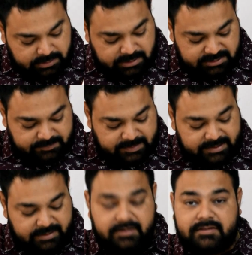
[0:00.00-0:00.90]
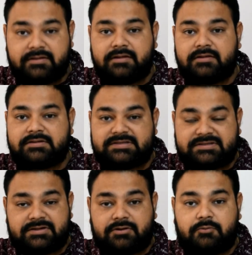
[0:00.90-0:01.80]
It's by
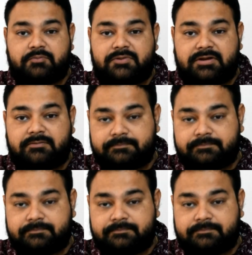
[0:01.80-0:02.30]
Sisir Gupta.